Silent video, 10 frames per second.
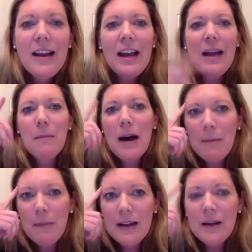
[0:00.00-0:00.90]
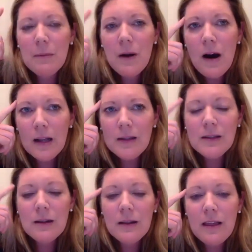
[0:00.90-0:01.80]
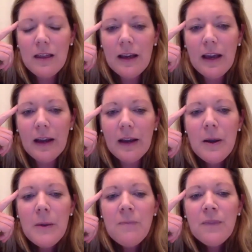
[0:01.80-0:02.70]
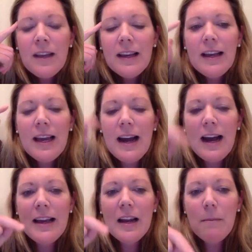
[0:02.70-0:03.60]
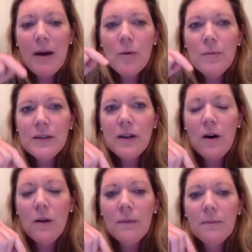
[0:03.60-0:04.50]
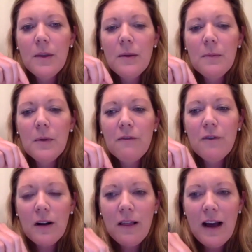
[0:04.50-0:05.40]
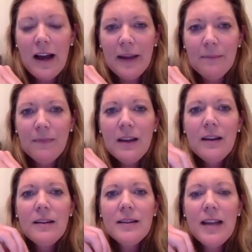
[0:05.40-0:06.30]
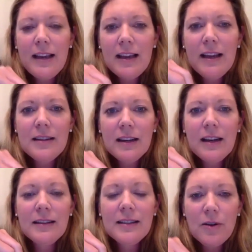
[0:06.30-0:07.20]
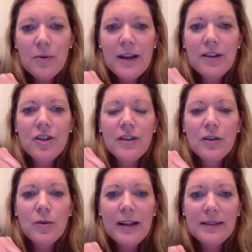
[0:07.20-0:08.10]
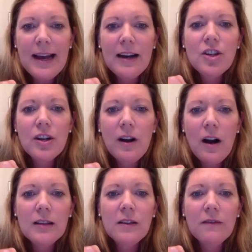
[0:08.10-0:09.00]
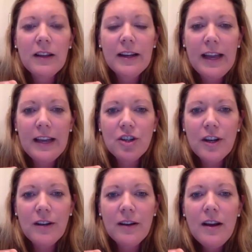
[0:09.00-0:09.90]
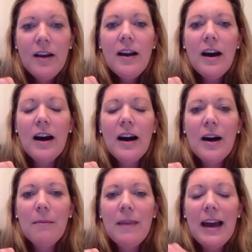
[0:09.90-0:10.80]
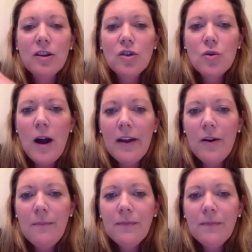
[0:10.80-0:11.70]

in my mind, I'm constantly thinking, can I get a better result for a client, taking into consideration the transaction costs of litigation at a trial